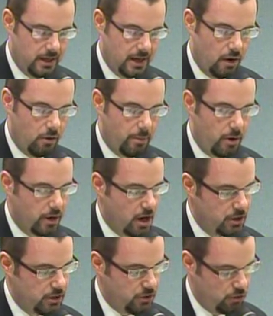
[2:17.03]
How about
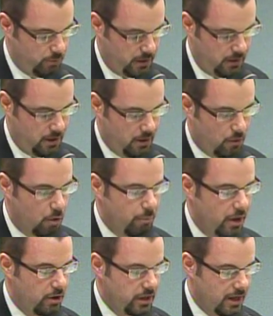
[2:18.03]
unhuman, or
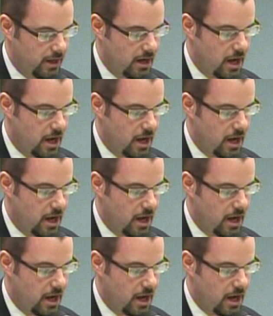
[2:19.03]
better yet,